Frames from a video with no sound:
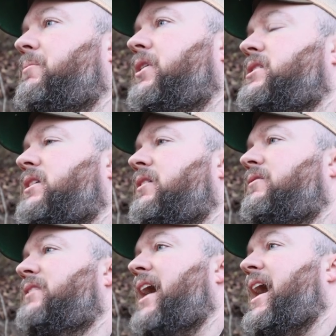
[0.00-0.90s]
must
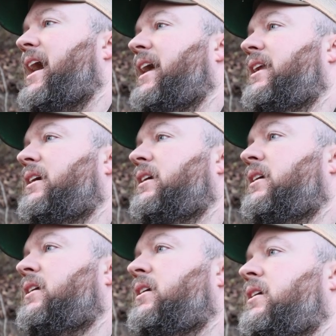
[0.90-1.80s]
have died
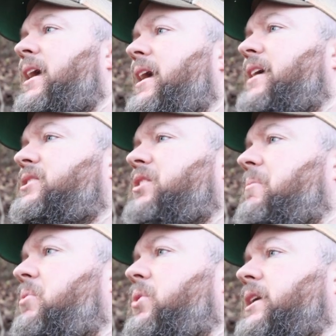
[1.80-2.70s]
at
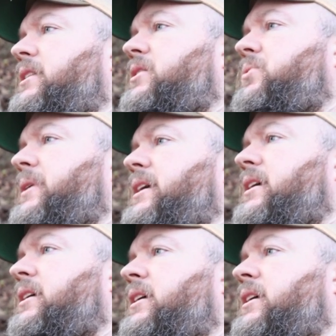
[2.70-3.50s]
some point this week